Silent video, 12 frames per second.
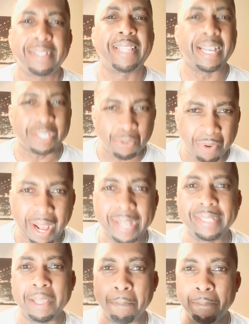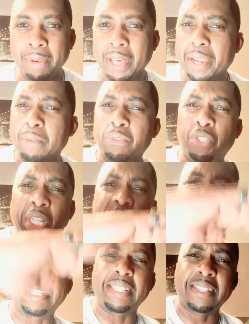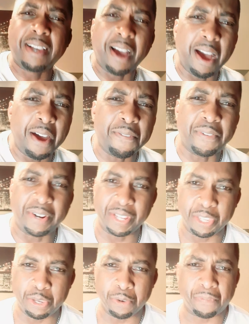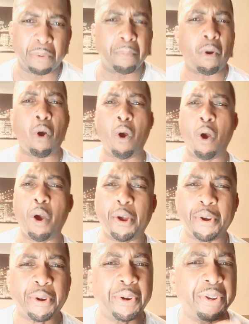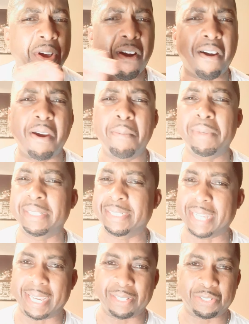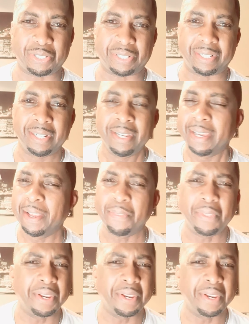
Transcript: That's right, the blood of Jesus is covering you from all hurt, harm, and danger in